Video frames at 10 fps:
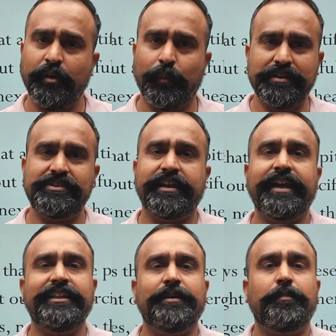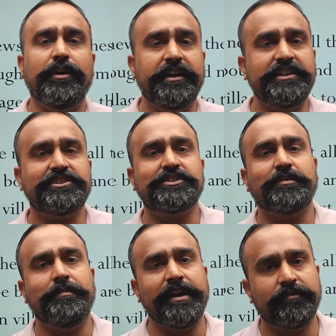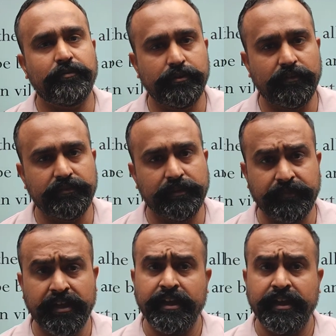Once again, the politicians will make fool of them.